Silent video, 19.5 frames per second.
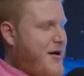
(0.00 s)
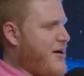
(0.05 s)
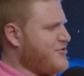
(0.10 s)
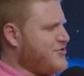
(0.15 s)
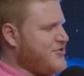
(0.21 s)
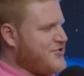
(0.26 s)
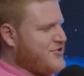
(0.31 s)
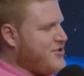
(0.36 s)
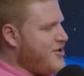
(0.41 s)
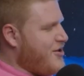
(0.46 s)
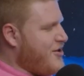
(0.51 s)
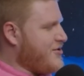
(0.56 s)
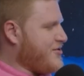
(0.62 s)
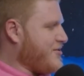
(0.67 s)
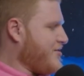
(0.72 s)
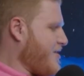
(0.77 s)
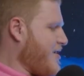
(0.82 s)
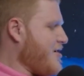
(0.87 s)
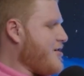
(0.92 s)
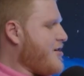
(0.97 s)
was just curious because
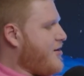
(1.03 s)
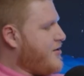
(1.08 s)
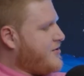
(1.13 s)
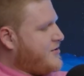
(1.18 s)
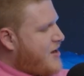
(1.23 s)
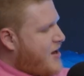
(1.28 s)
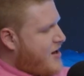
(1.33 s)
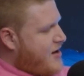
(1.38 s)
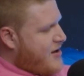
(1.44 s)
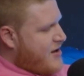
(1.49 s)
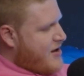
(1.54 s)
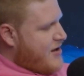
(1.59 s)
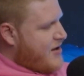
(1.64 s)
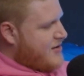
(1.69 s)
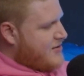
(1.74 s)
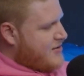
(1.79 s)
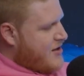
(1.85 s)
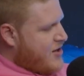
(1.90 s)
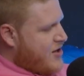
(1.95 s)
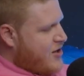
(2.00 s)
it's not I
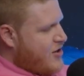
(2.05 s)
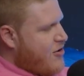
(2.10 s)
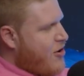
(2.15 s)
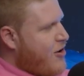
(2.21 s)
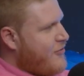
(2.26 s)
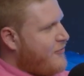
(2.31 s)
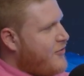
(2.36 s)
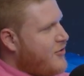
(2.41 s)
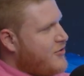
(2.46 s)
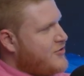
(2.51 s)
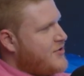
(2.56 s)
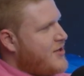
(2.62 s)
think you're our first